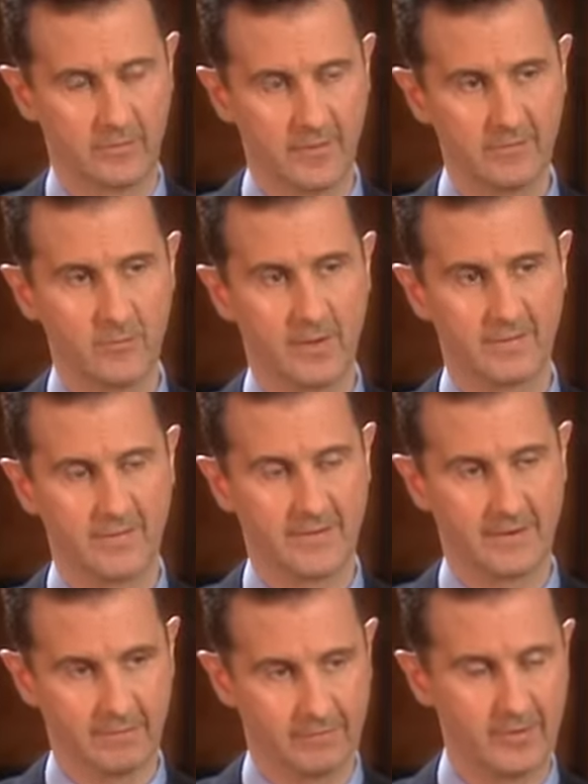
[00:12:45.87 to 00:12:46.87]
That's why I said
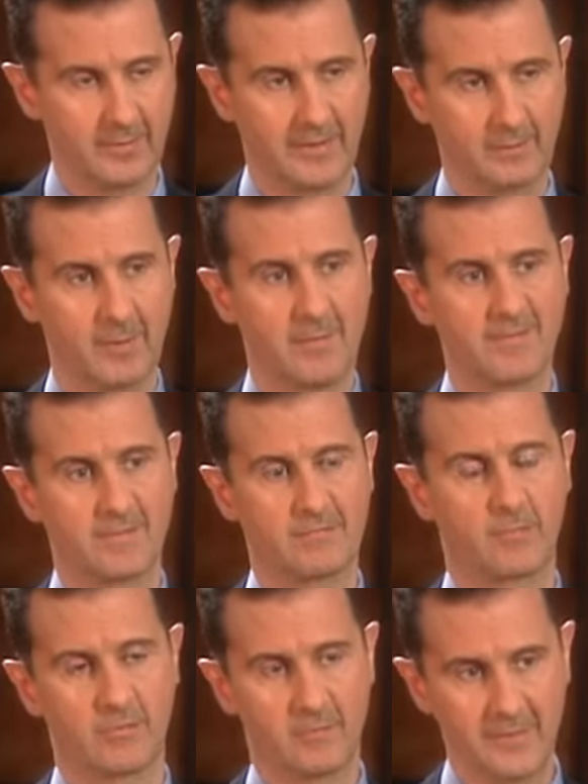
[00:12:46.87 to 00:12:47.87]
at the very beginning, my message
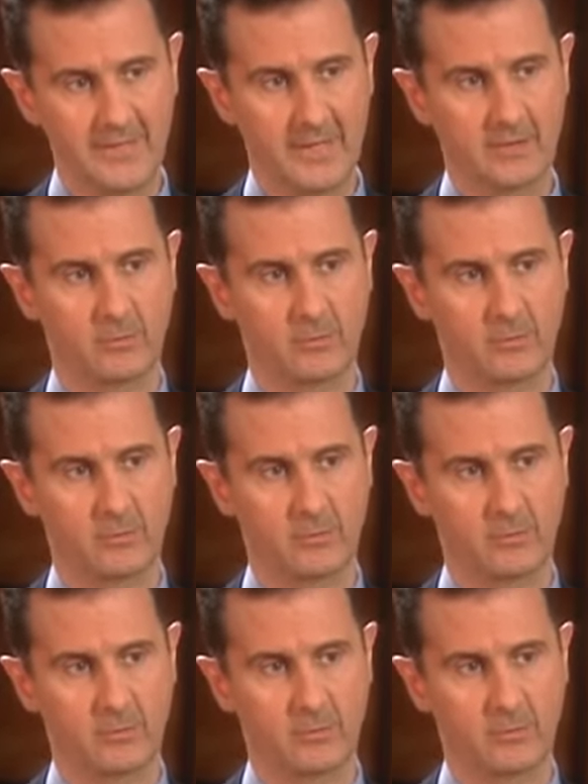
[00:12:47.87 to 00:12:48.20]
for the media